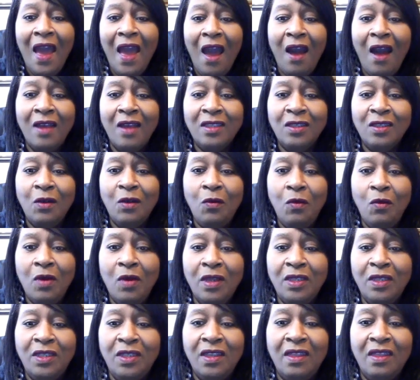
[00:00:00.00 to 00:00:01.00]
I also
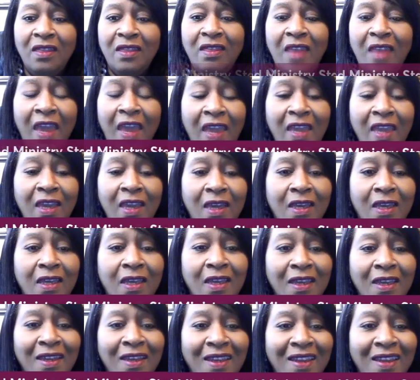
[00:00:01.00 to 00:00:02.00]
want to thank
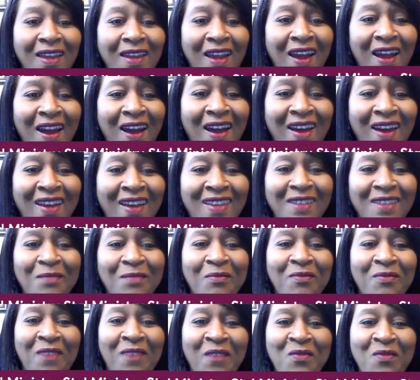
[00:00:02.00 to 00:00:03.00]

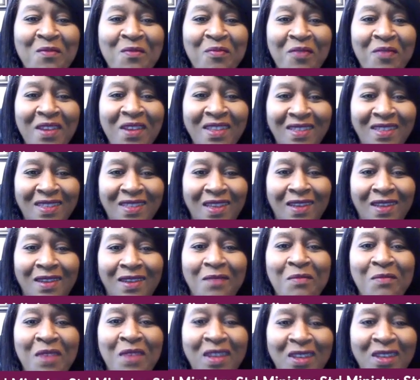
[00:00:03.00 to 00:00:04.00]
Reverend Brinson,
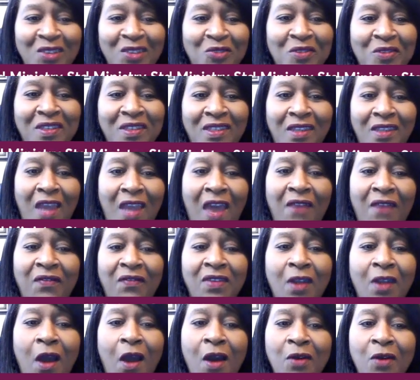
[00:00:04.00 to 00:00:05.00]
the ministry staff,
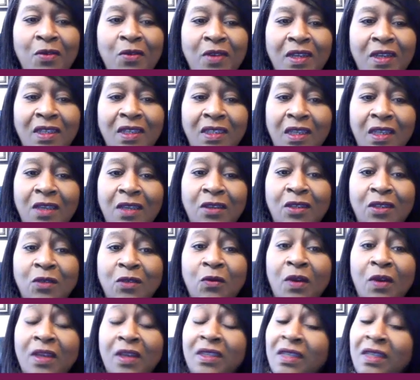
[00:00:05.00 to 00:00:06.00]
and all who continue
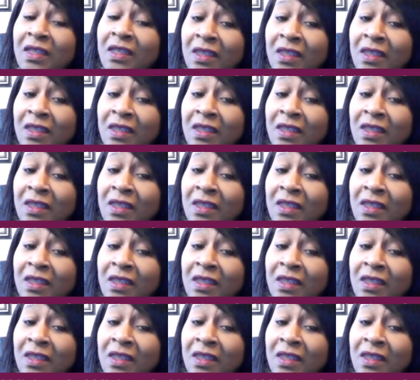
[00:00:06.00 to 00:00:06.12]
to work